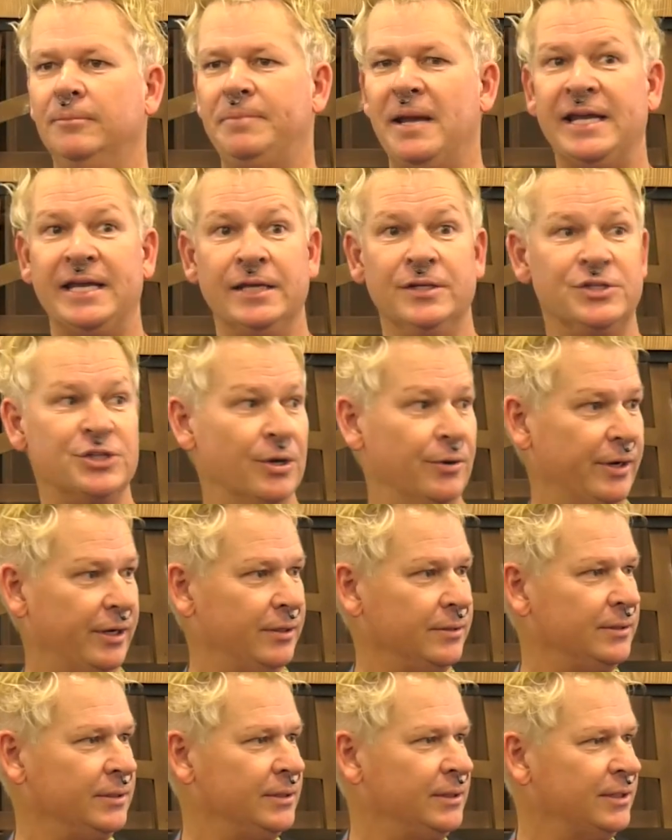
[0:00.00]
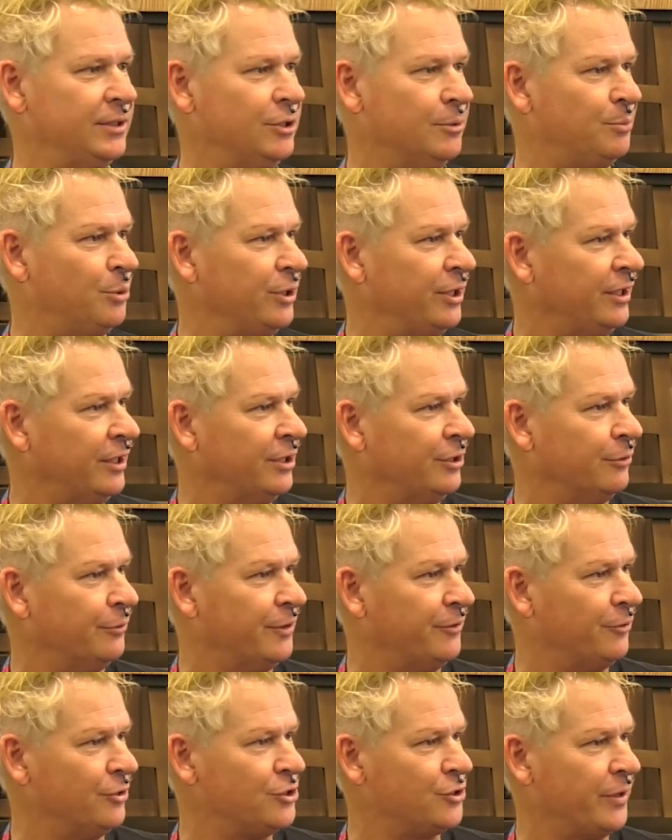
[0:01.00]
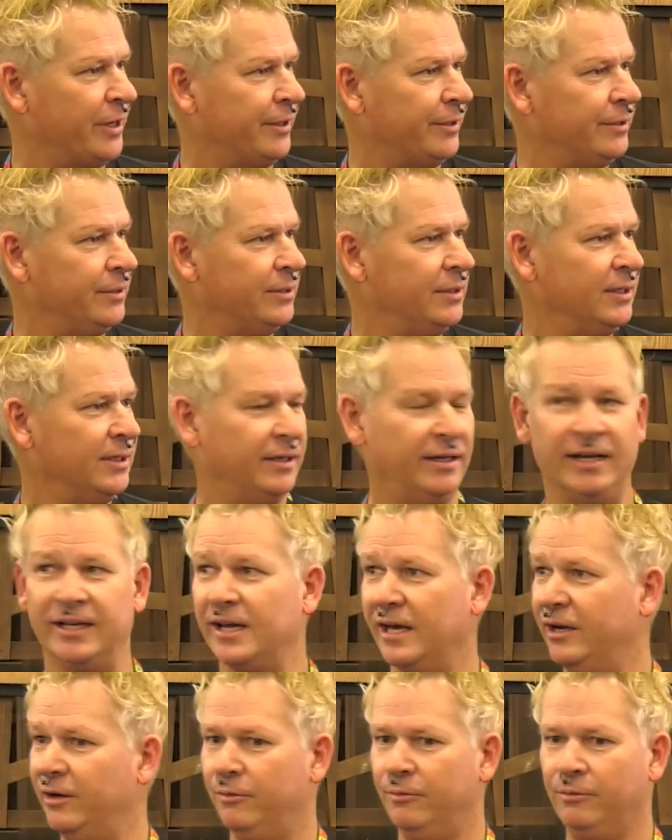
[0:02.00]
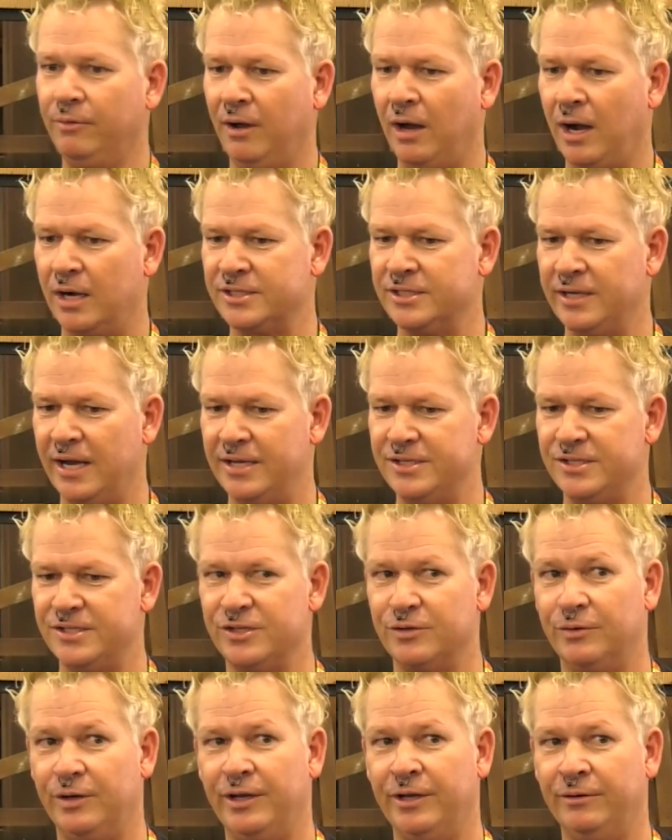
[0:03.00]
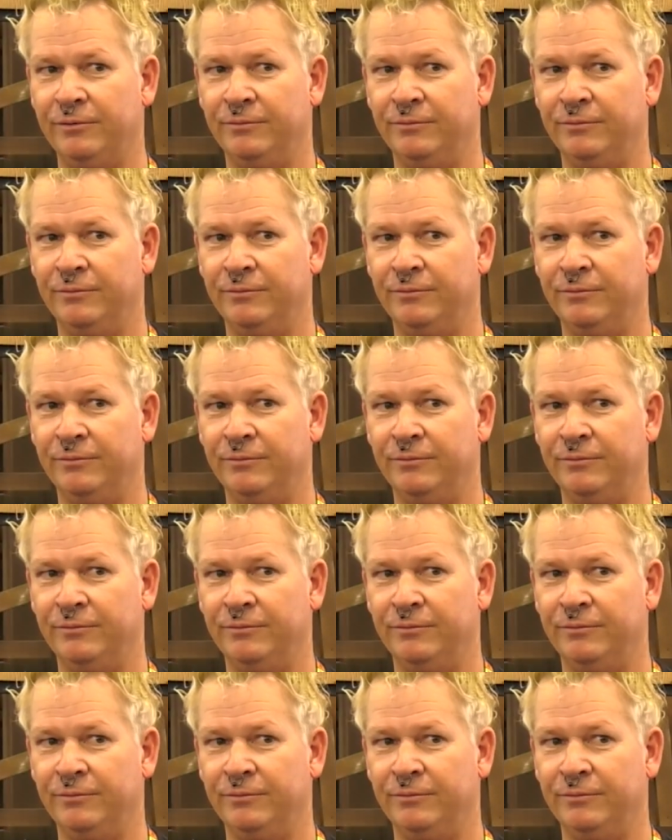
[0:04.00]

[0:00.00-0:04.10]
baking soda, you put it in your refrigerator and it kind of oxidizes or